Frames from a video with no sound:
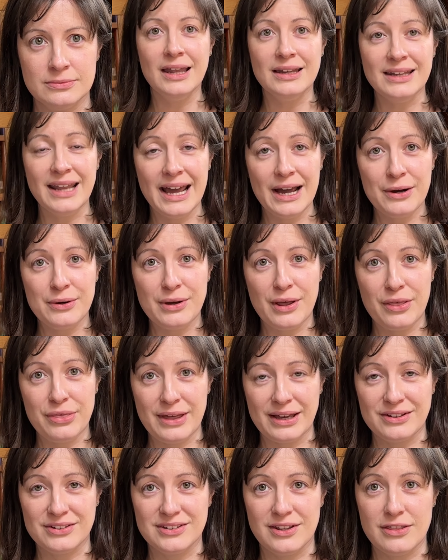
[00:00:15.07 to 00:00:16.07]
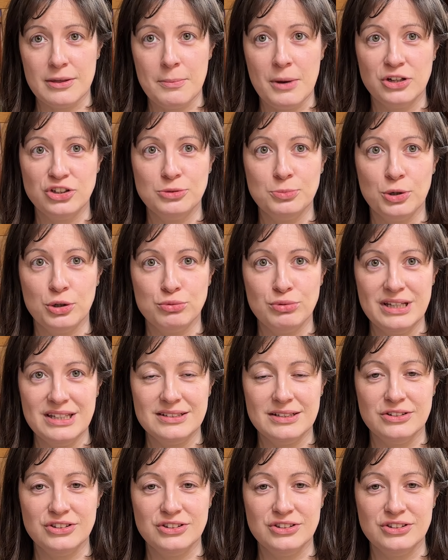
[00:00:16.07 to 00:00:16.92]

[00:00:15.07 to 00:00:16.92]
Now, thanks to the much more recent